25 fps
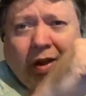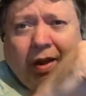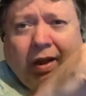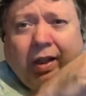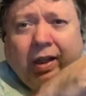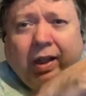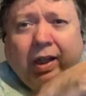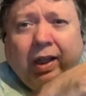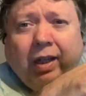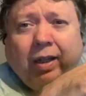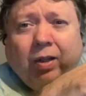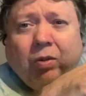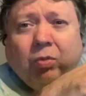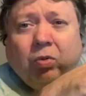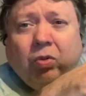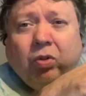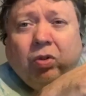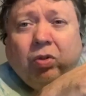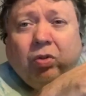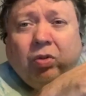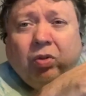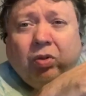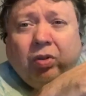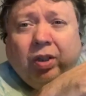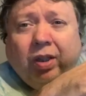and we'll
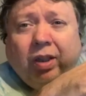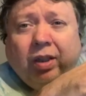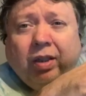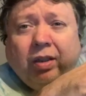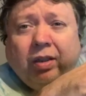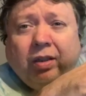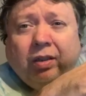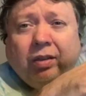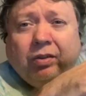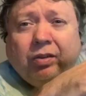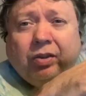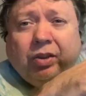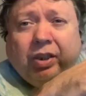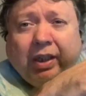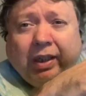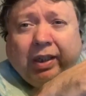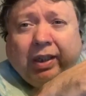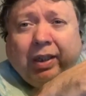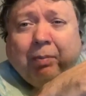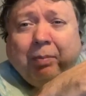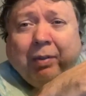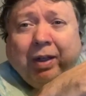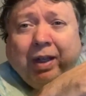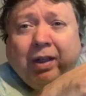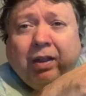check
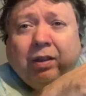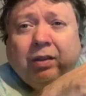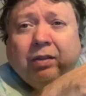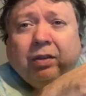them out,